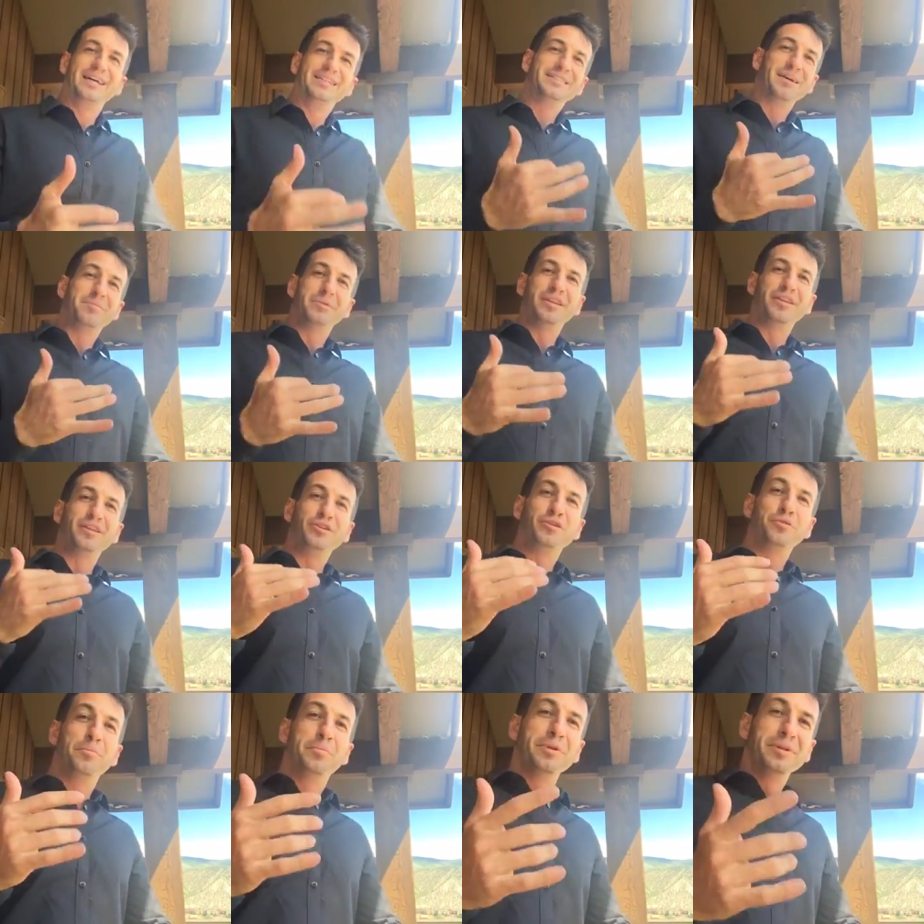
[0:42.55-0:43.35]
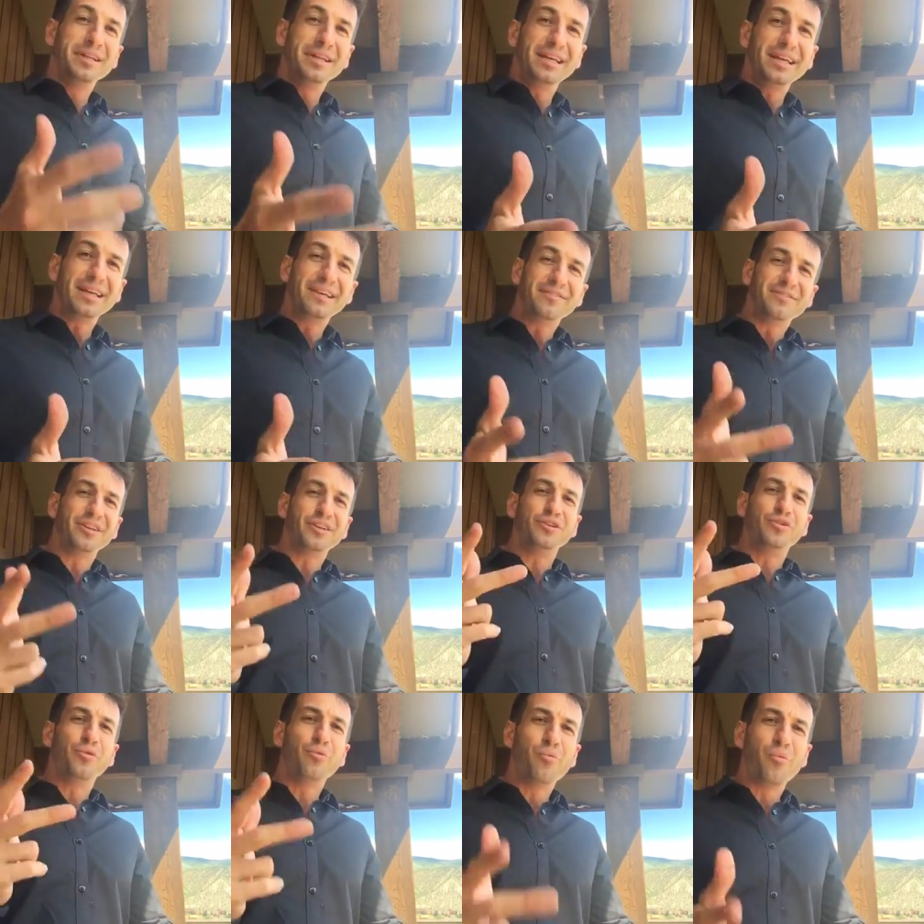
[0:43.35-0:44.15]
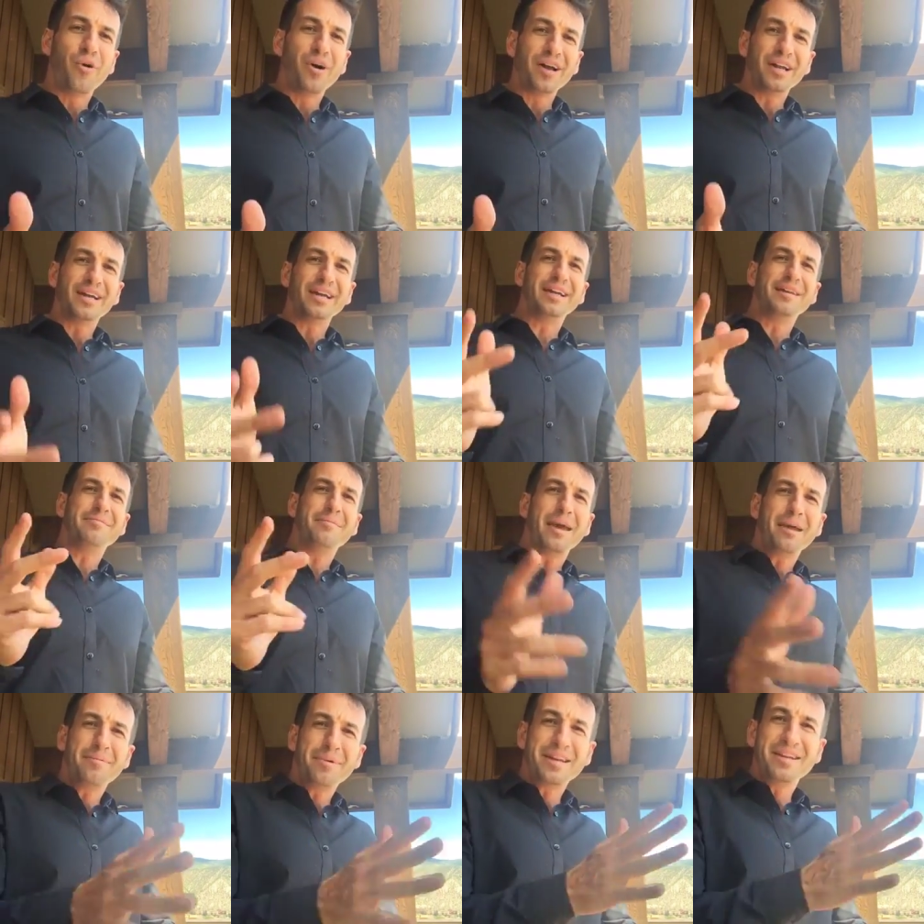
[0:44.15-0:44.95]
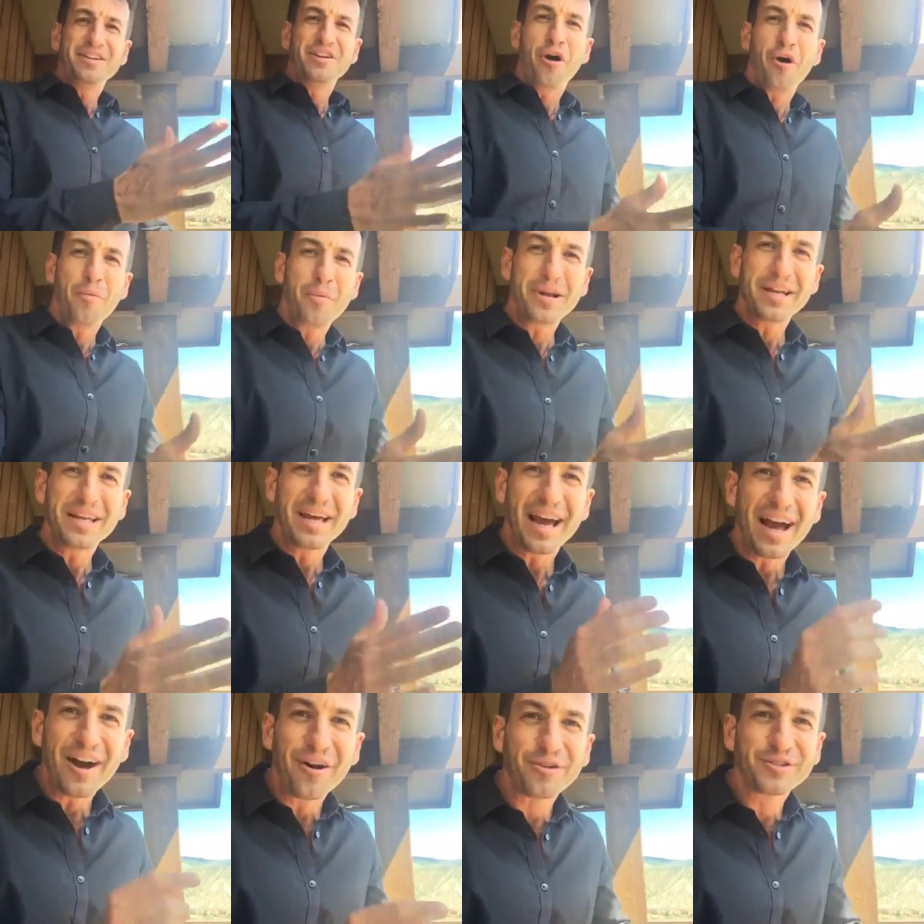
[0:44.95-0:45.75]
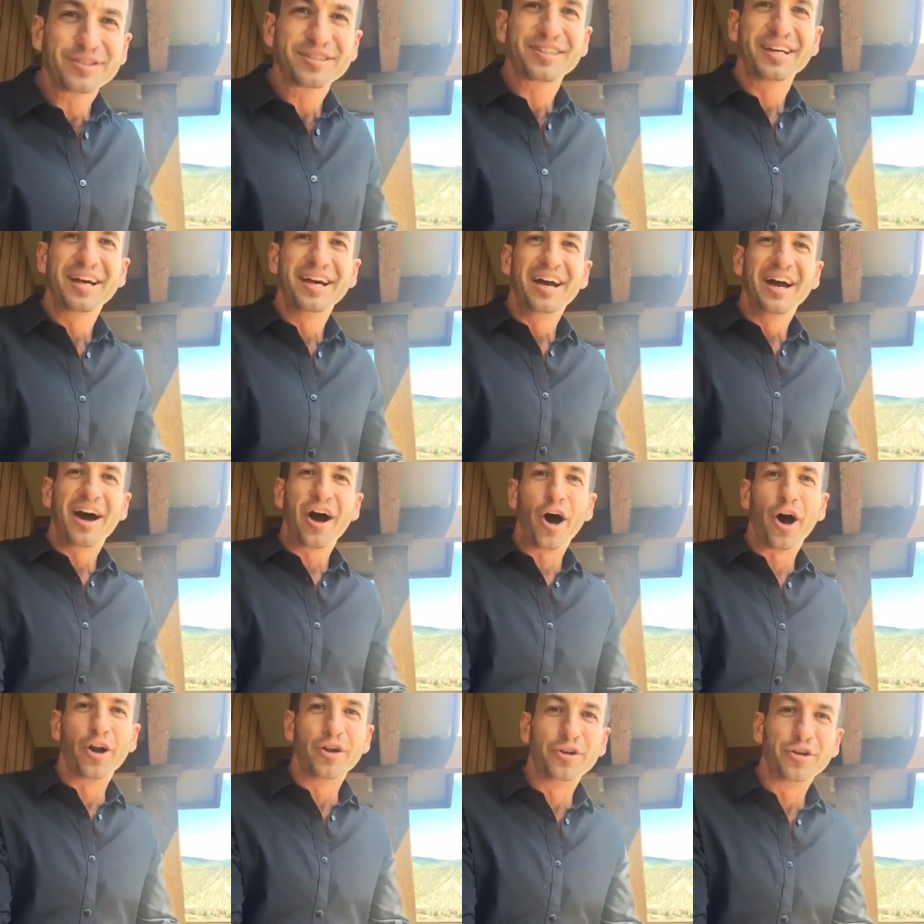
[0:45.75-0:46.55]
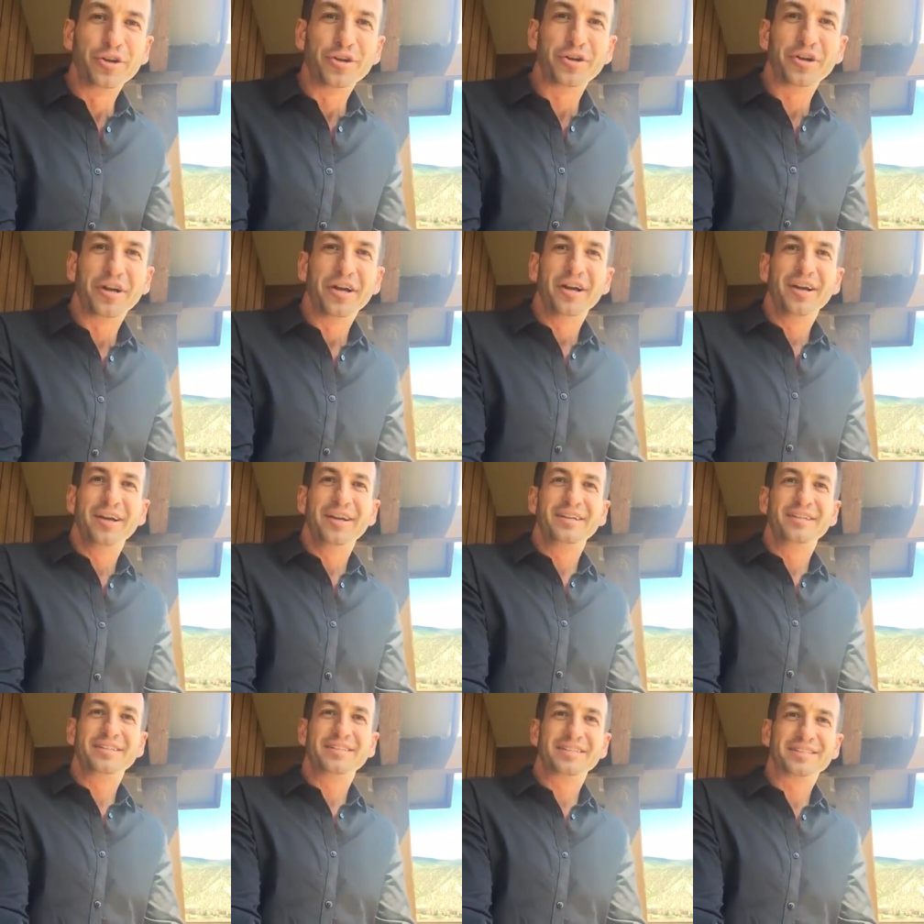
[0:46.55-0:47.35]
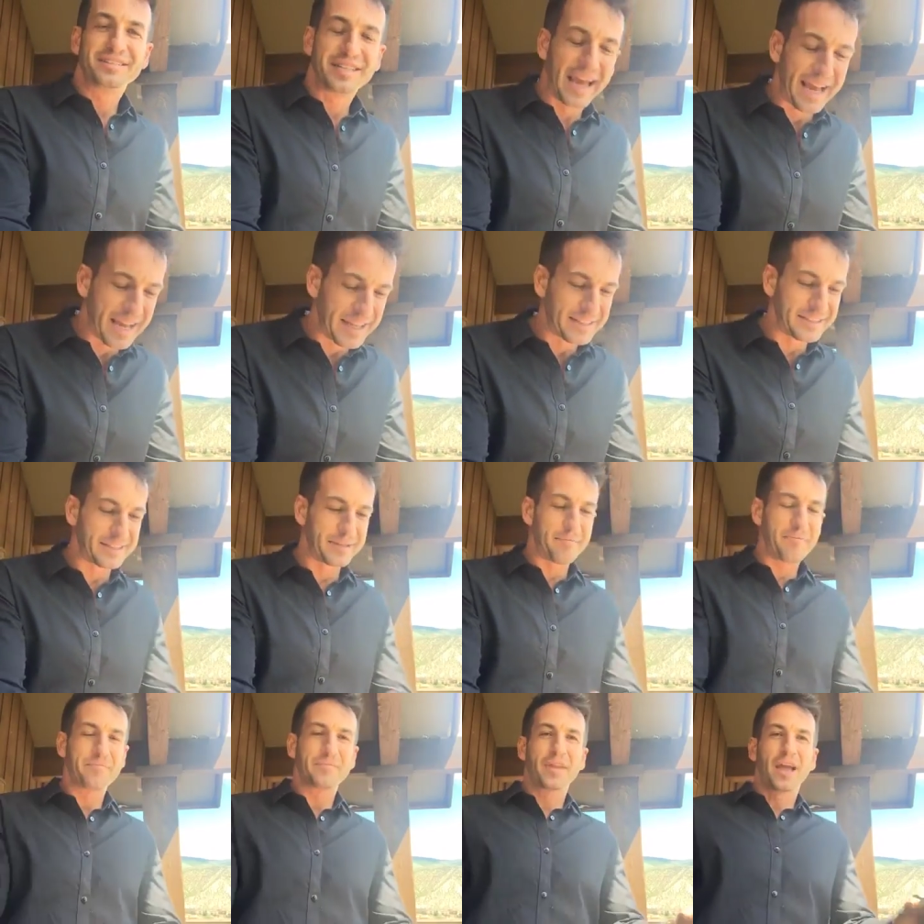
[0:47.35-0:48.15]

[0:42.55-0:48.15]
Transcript: something that you believe that you want and maybe nobody else understands it.